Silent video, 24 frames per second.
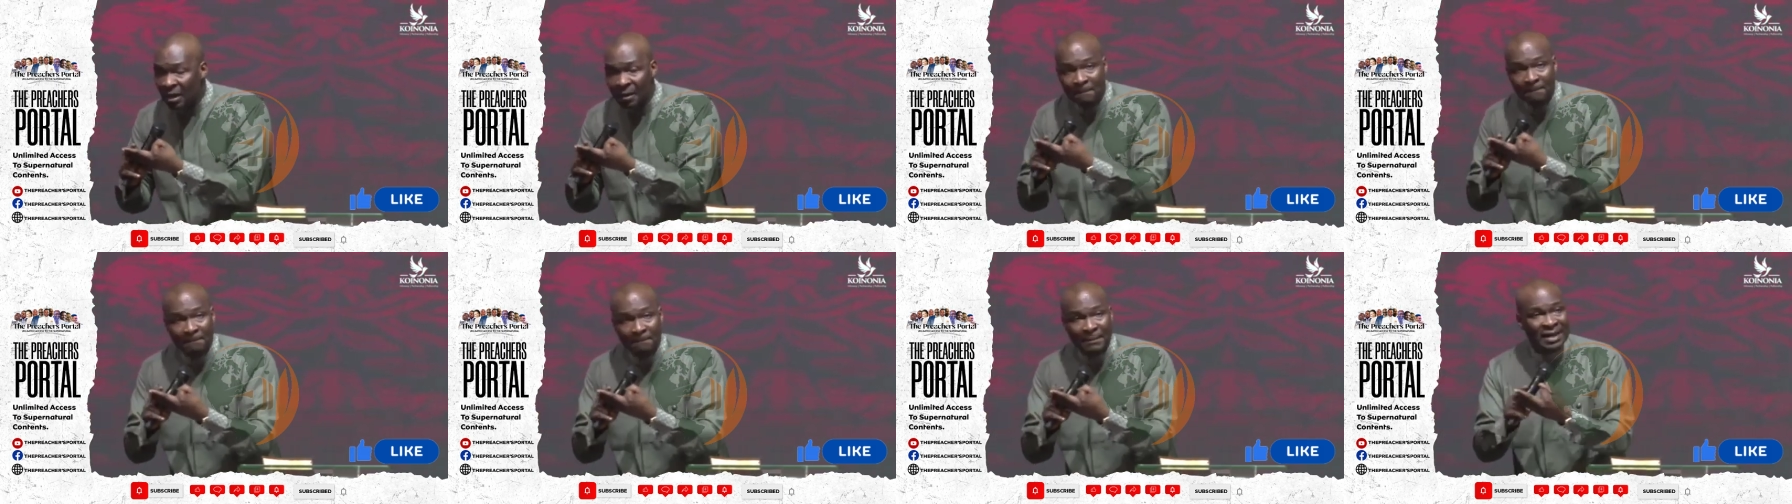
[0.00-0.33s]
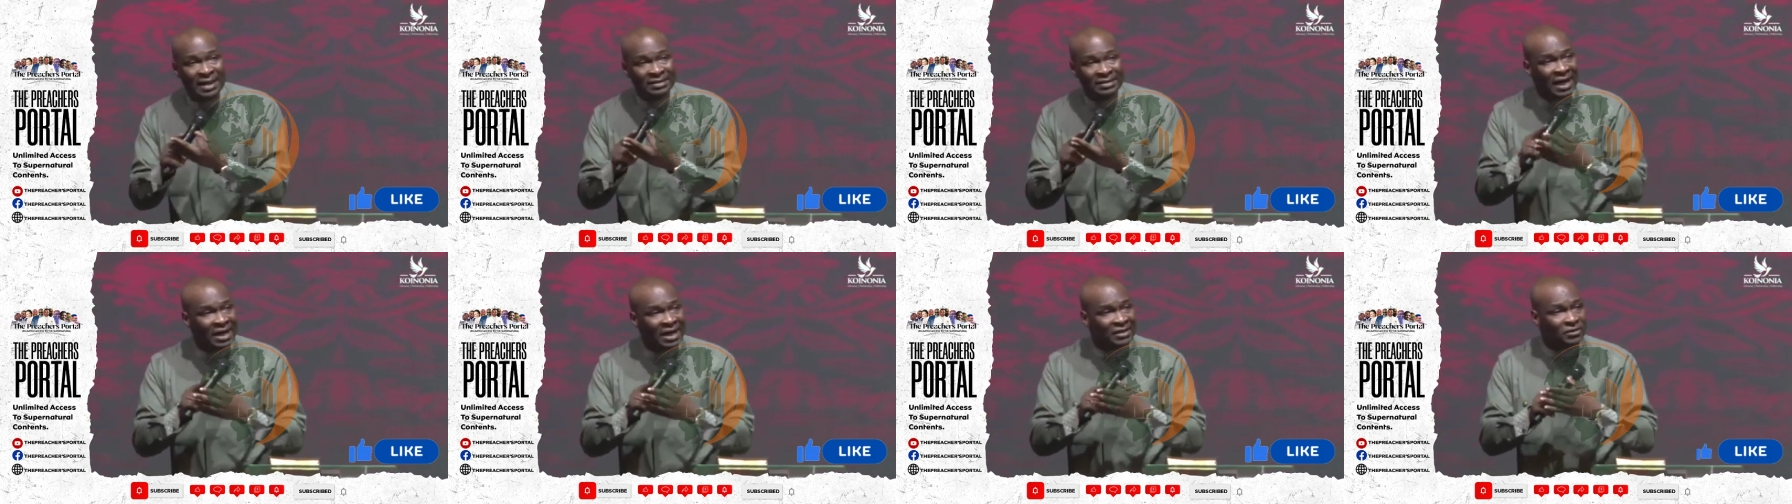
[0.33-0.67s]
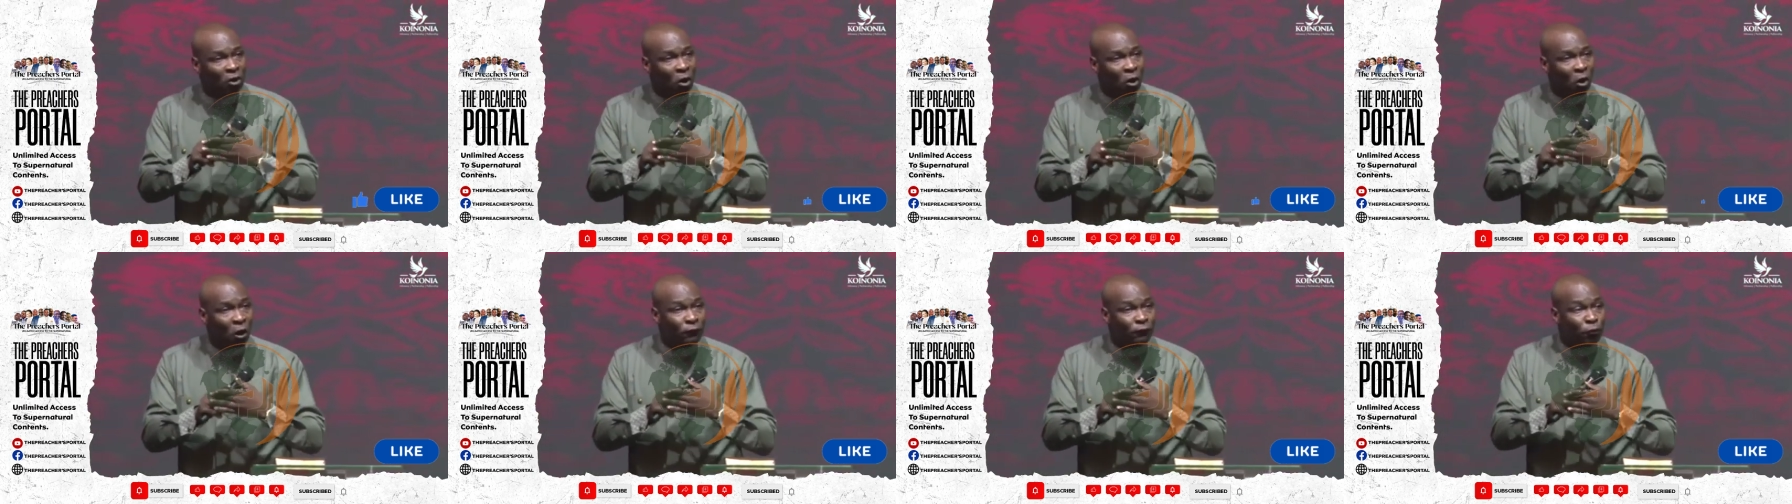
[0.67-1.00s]

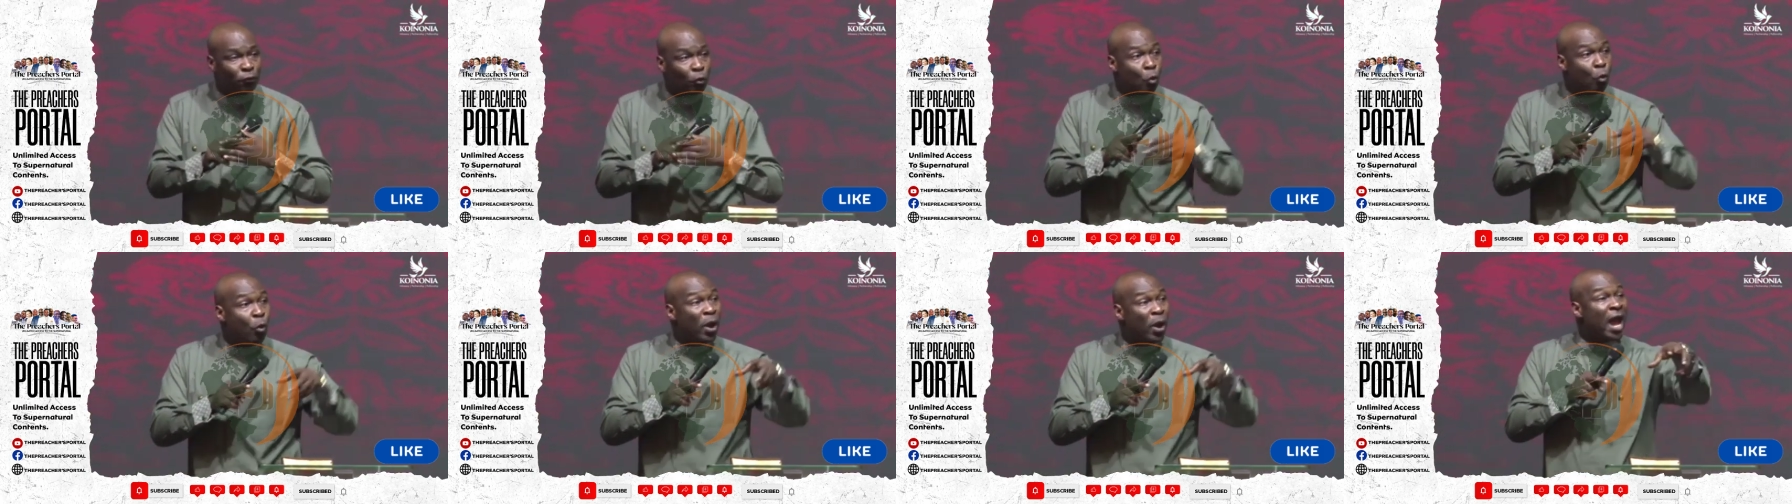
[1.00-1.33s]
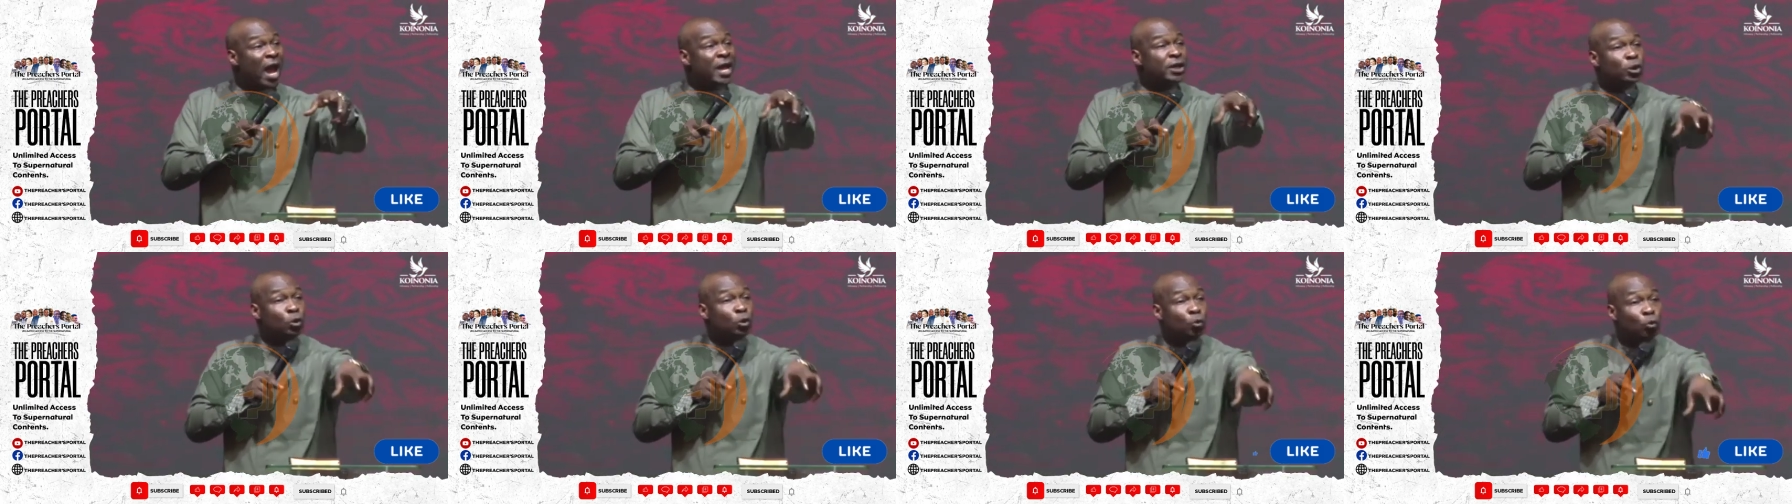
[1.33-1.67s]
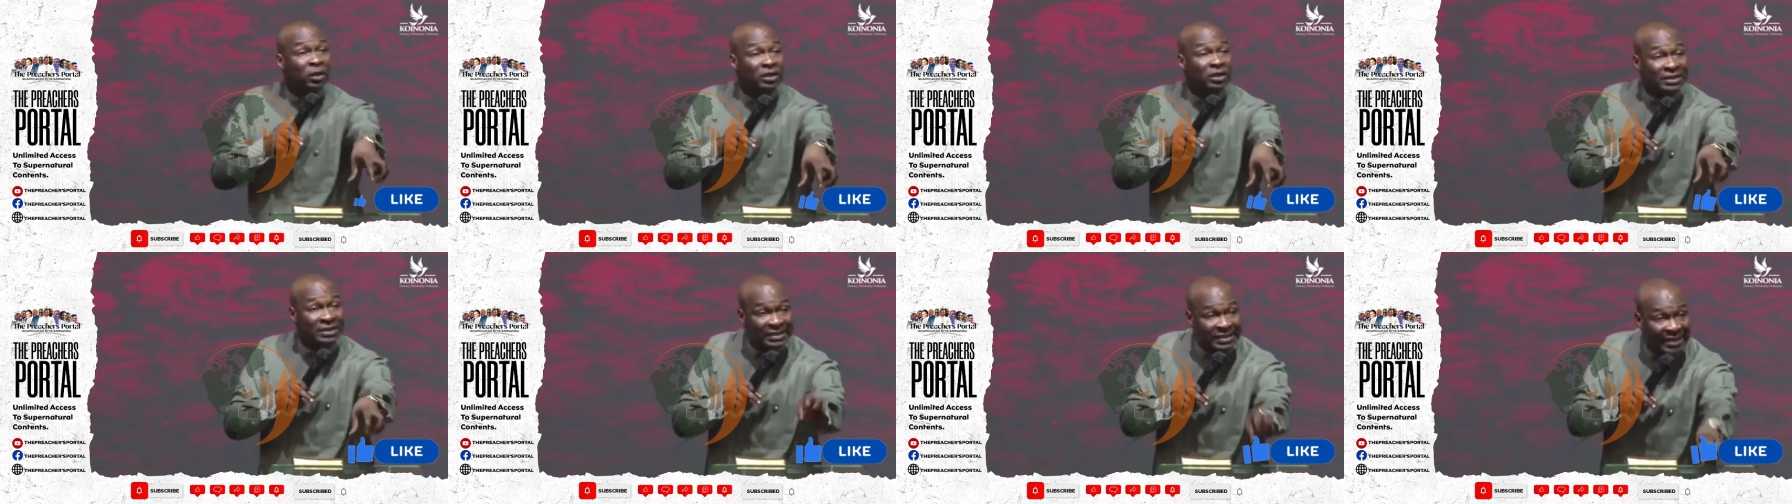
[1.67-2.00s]
Matters of where you
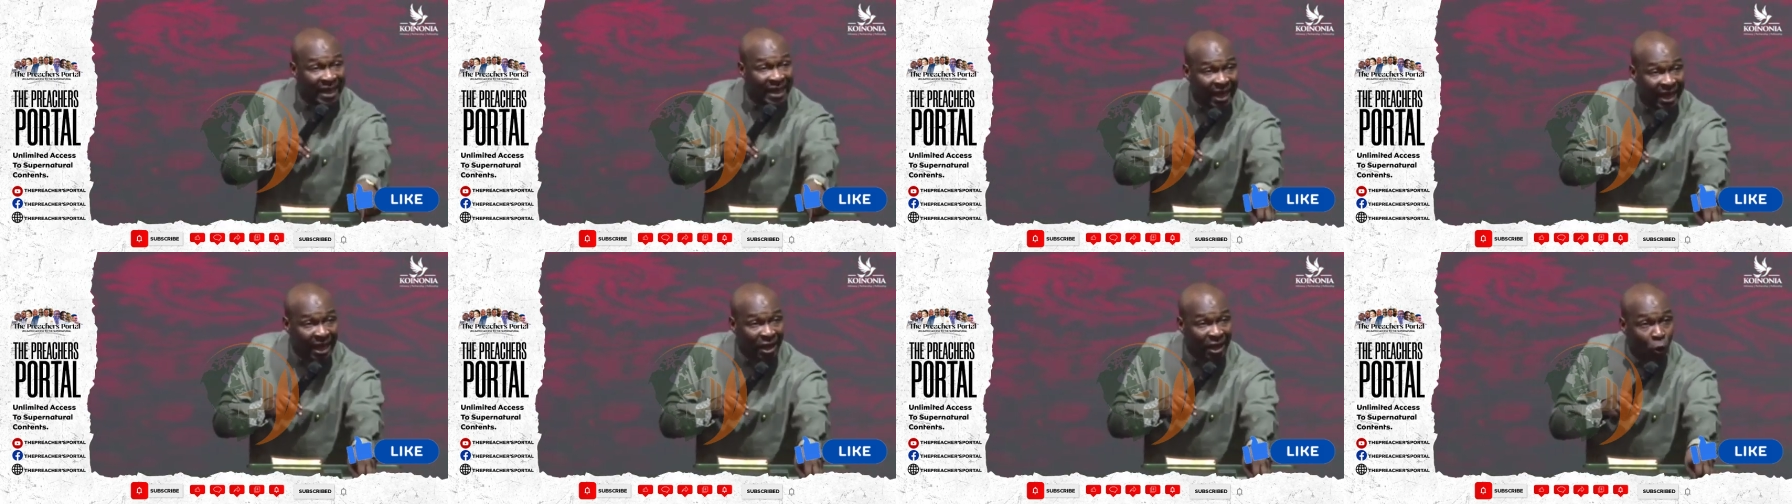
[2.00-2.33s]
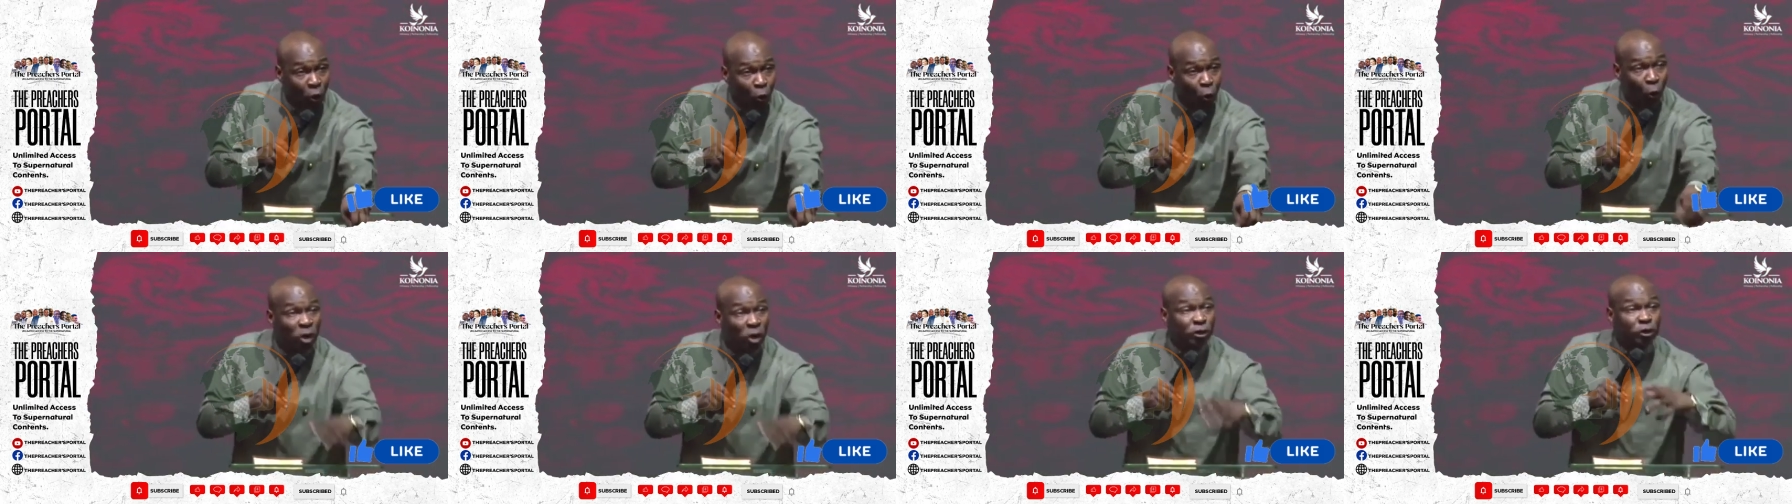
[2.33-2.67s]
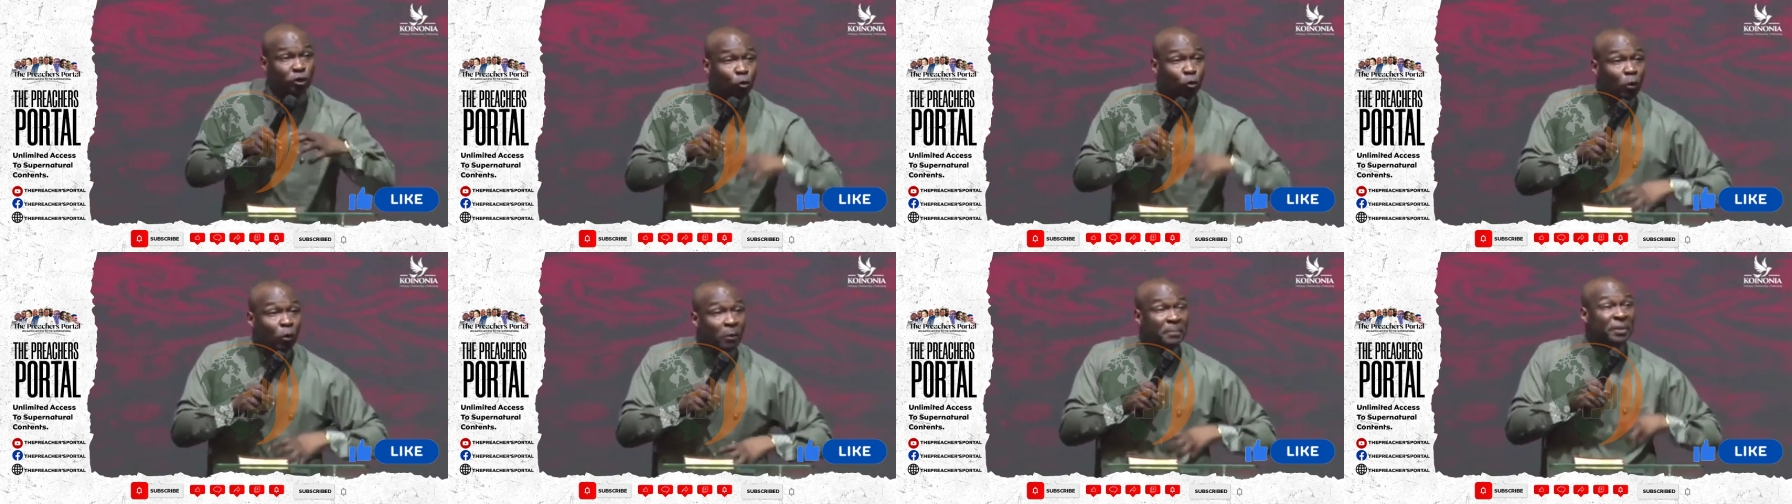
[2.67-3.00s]
will stay,
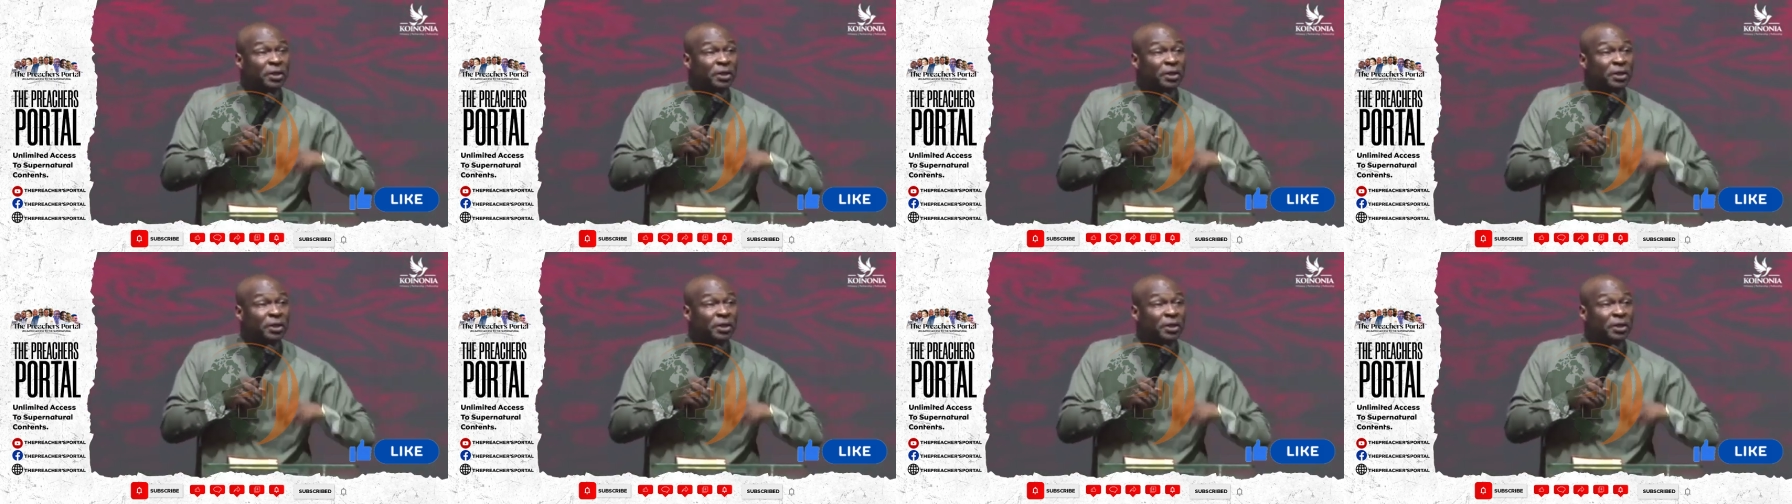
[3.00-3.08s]
what you will be